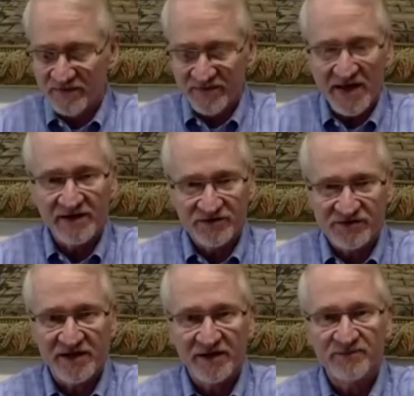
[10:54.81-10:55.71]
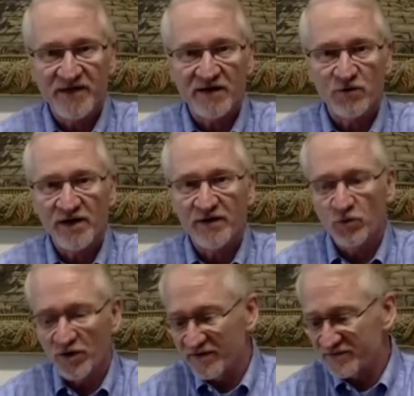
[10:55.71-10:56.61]
that is set up that way
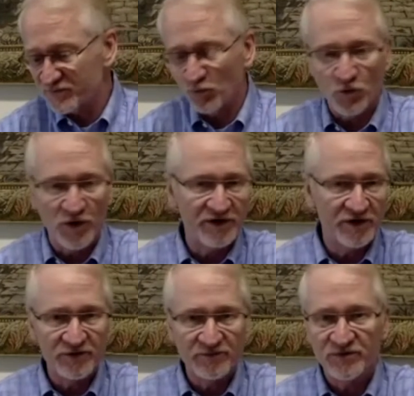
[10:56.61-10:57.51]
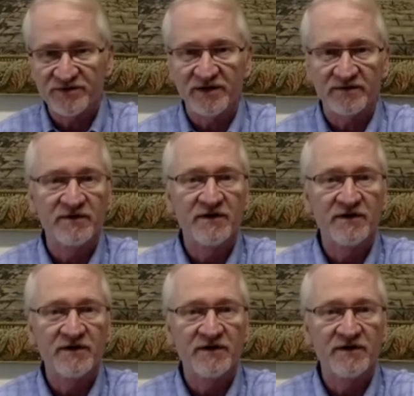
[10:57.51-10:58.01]
where it's 100%